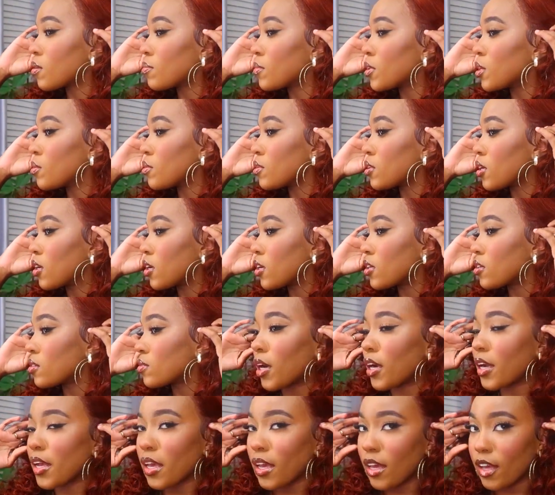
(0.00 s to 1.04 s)
maybe like
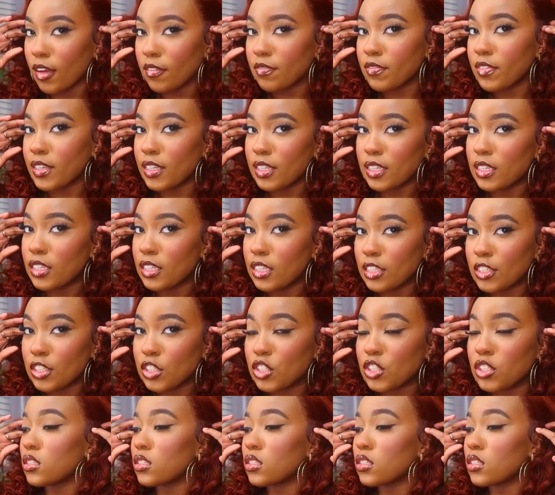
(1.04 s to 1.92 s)
by half an inch.